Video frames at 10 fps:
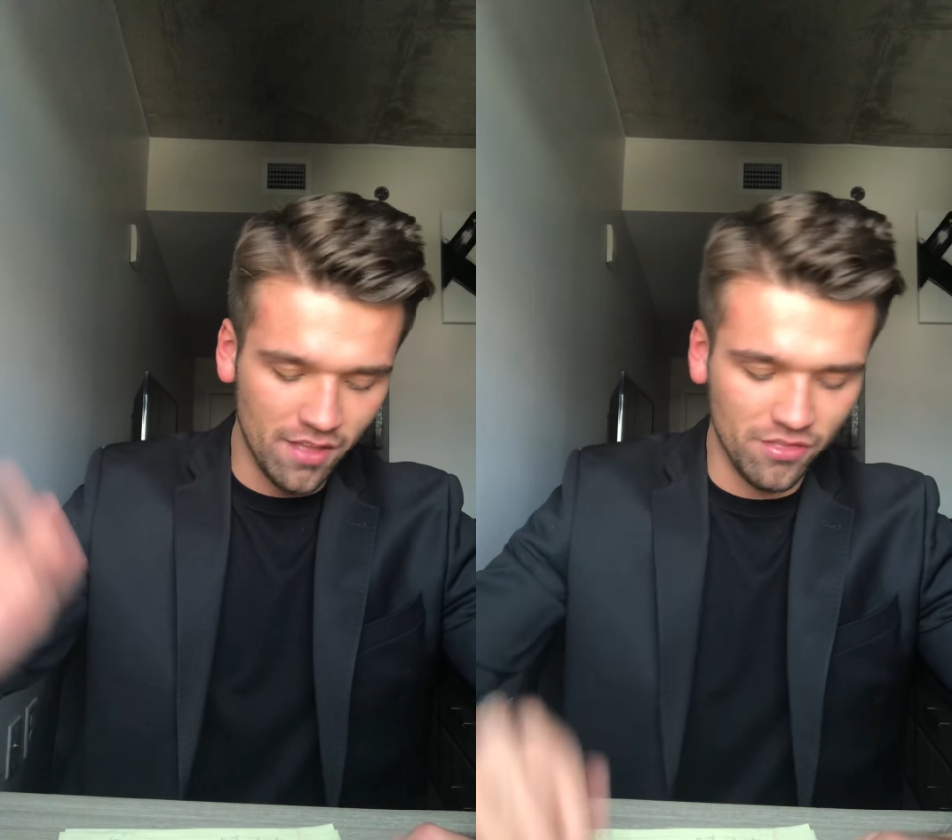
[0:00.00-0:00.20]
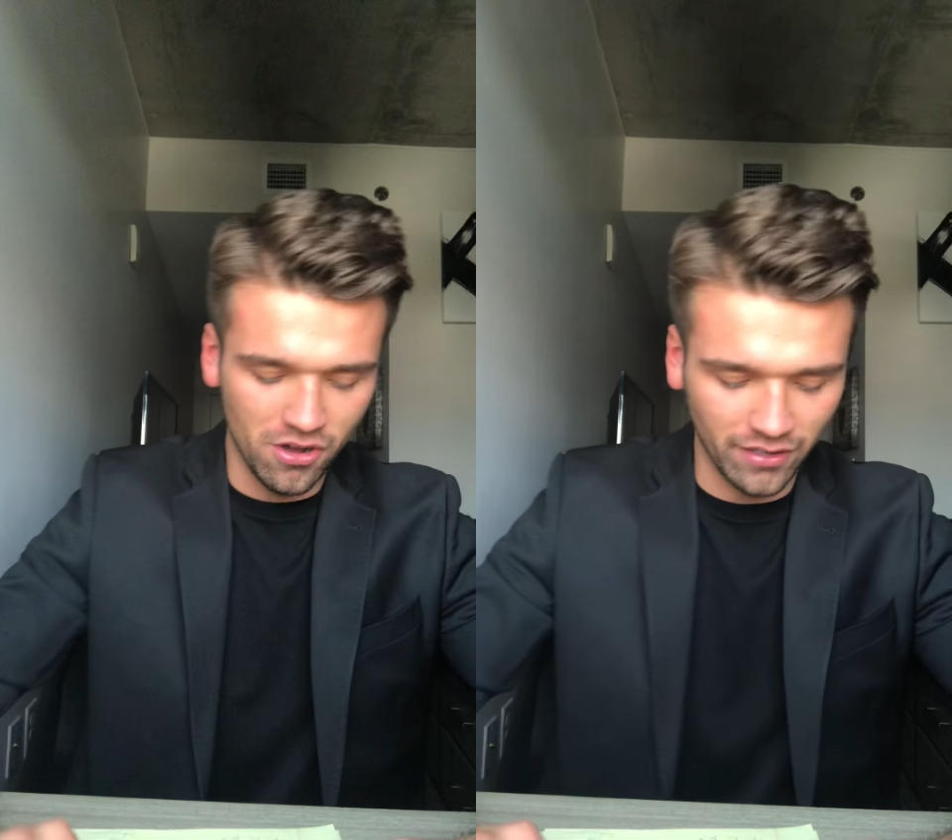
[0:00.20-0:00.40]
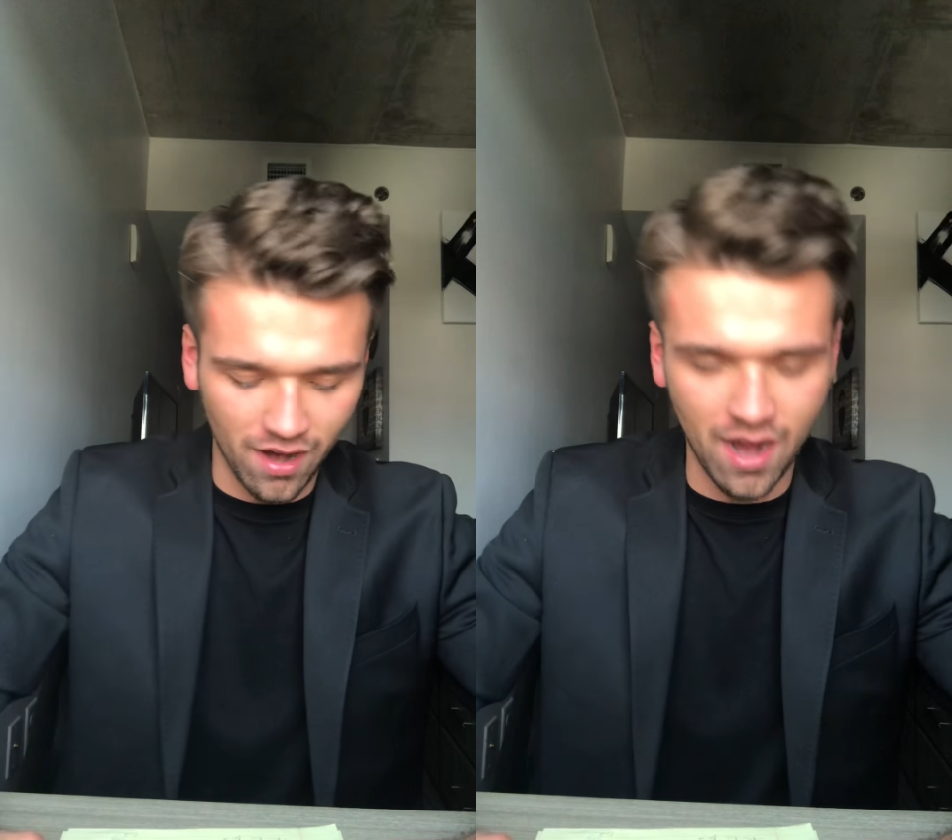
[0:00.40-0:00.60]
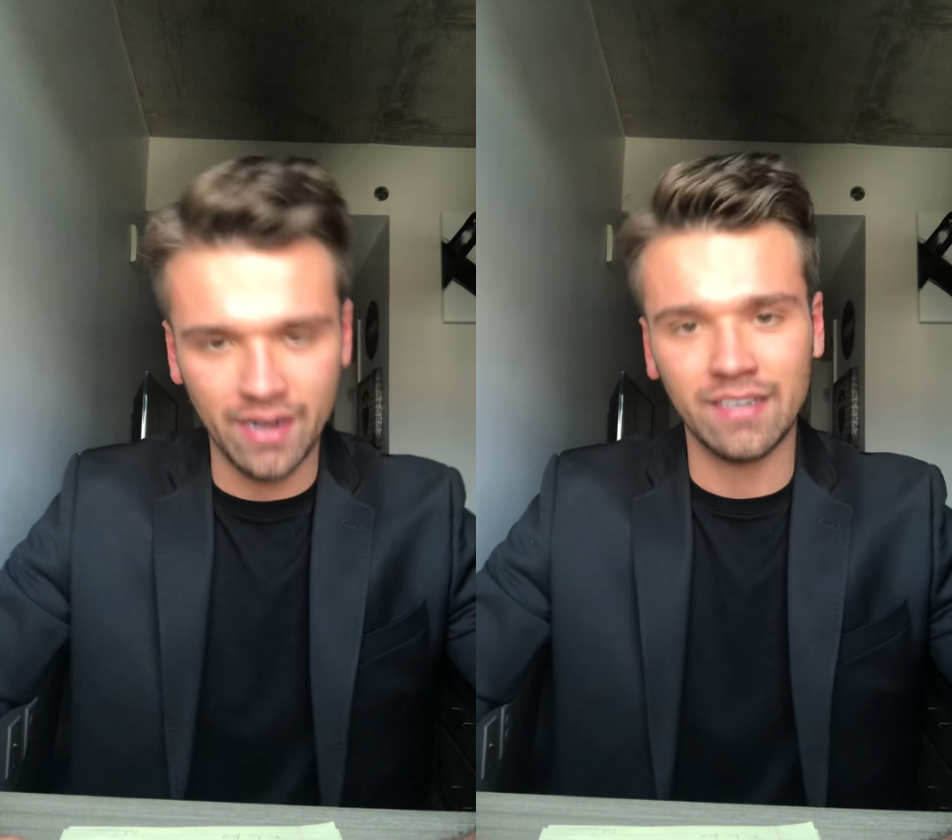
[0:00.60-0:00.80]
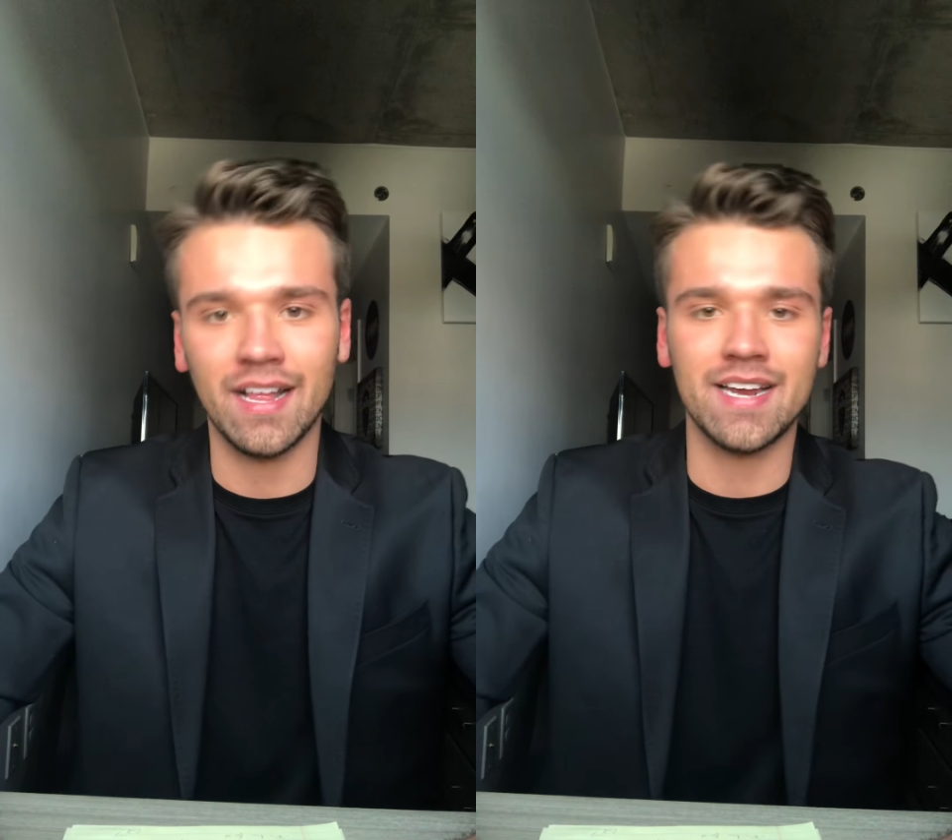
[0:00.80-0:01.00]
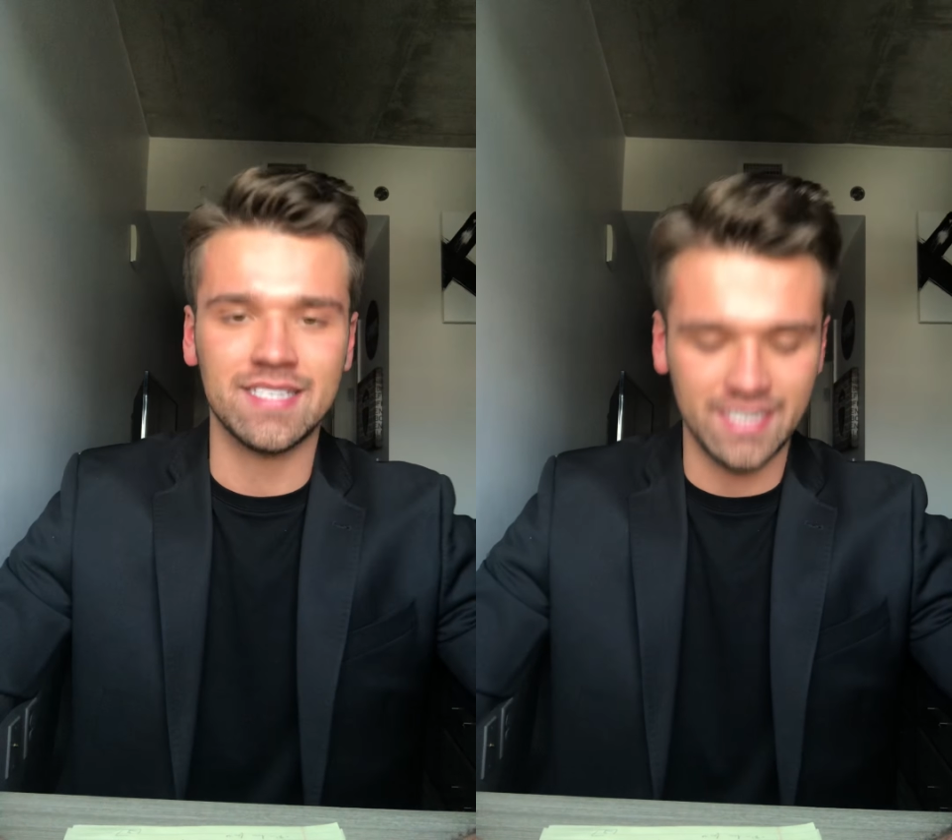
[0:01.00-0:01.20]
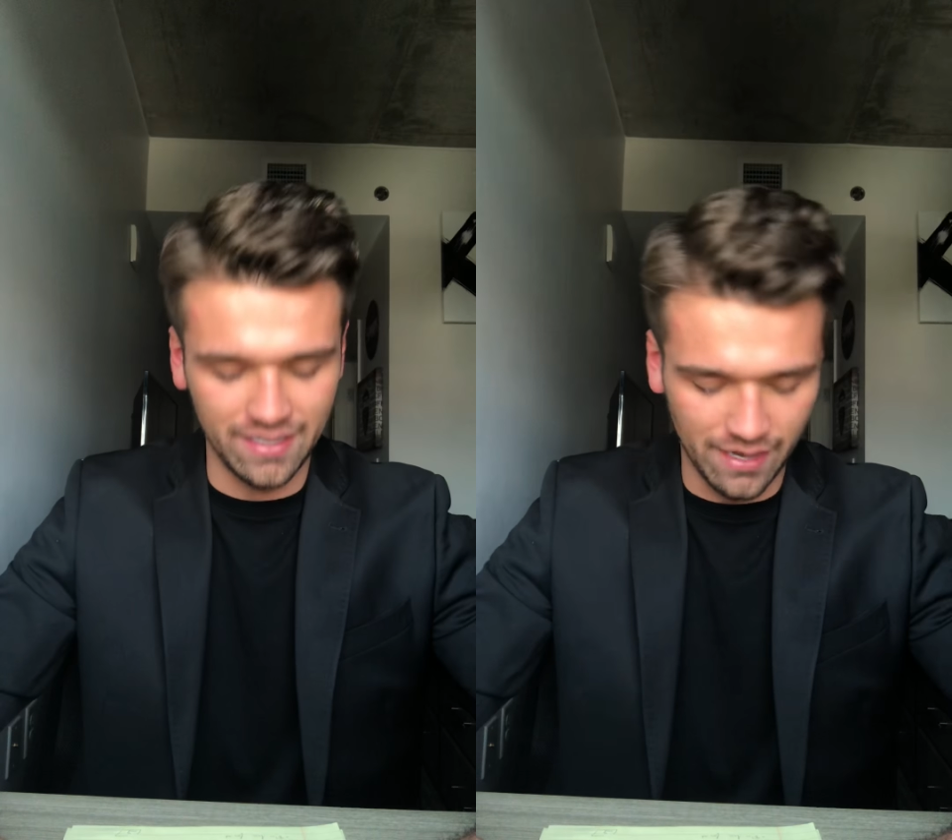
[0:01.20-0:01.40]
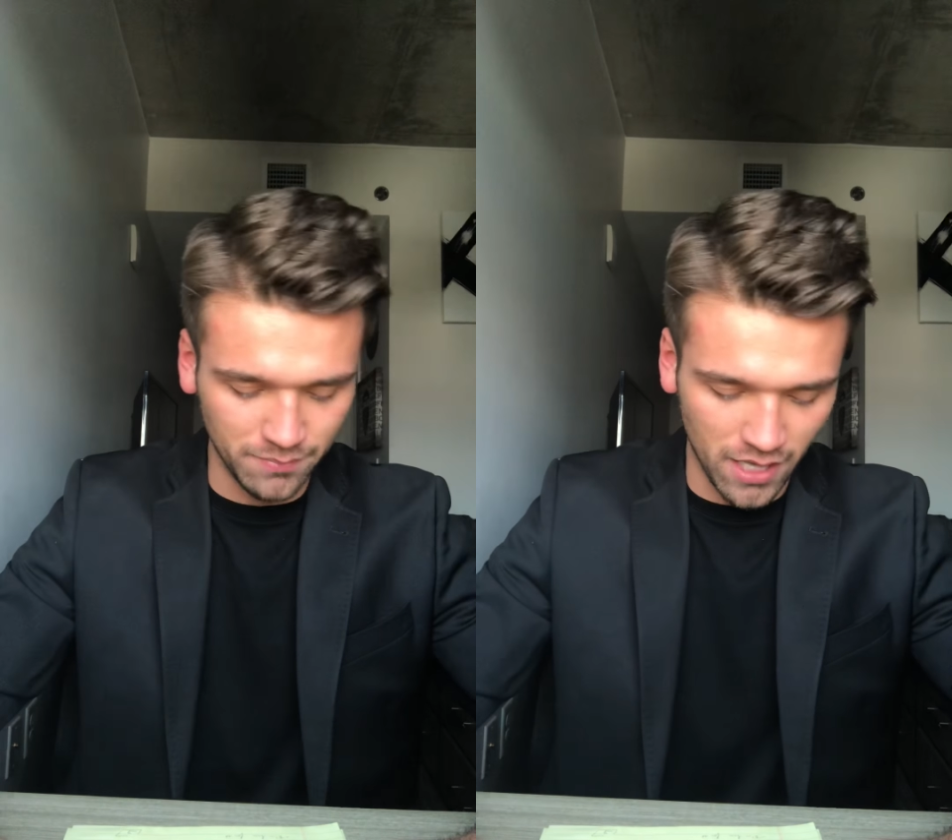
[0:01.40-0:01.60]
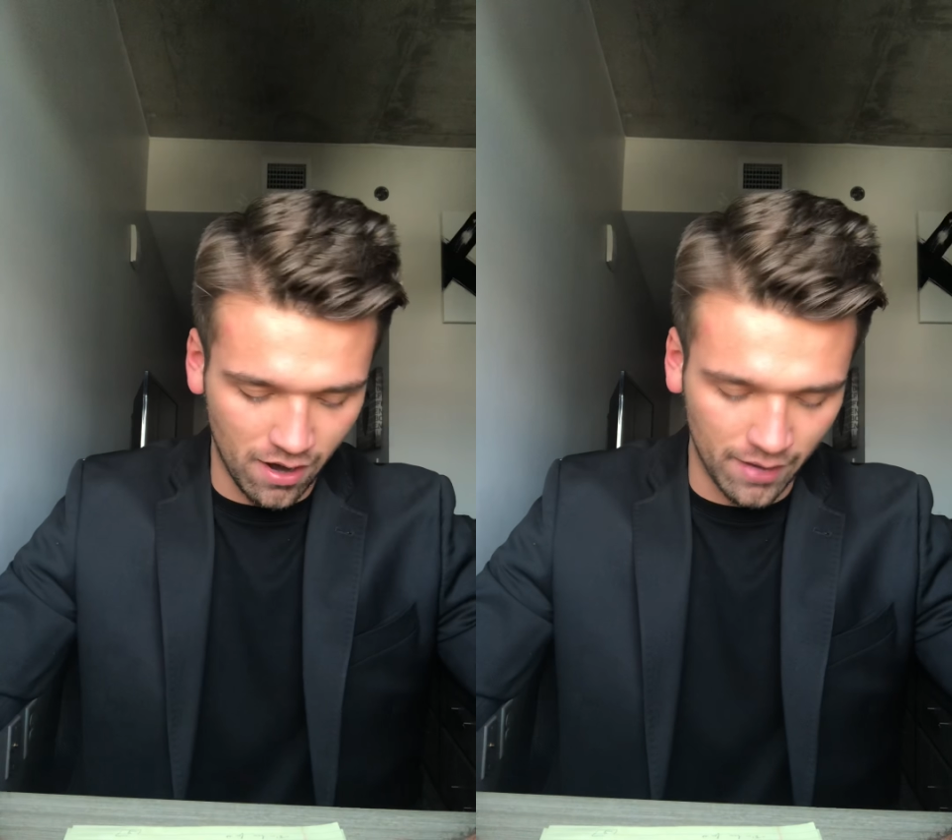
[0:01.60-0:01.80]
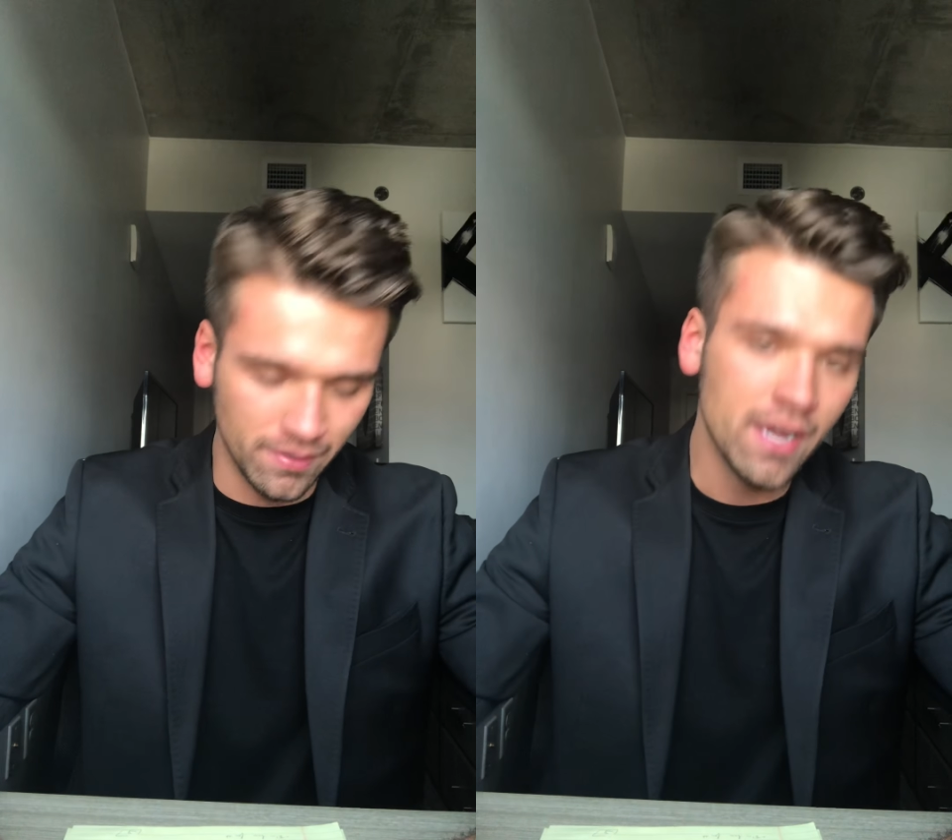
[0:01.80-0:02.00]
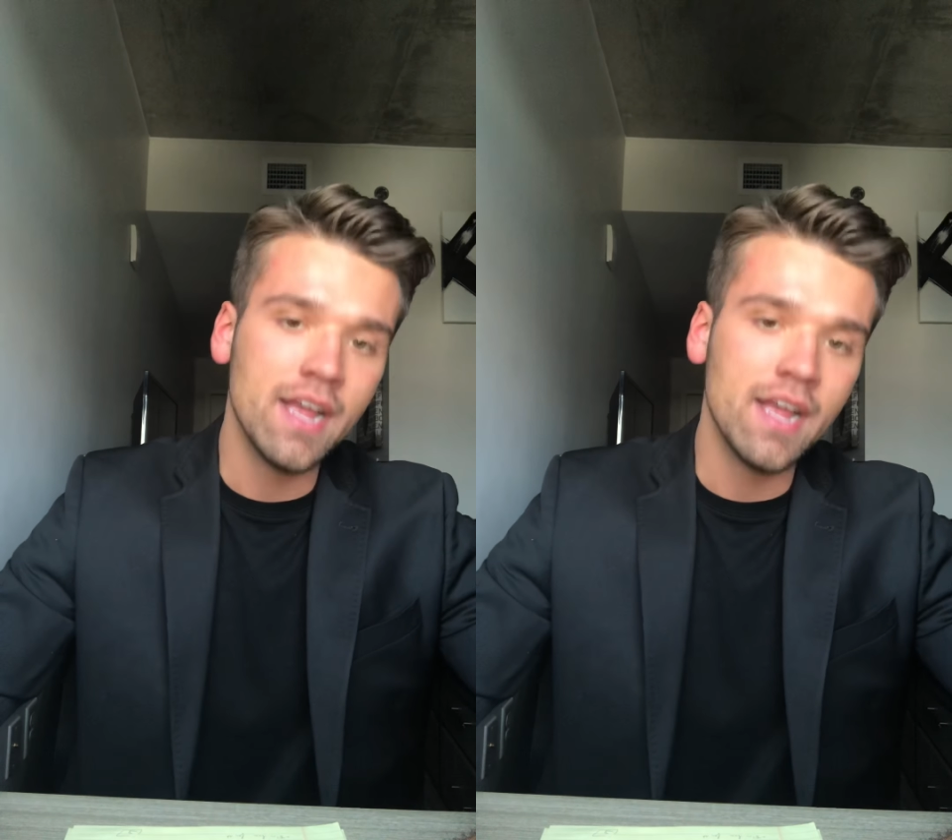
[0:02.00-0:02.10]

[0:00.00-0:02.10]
They're gone. Glad to see them gone.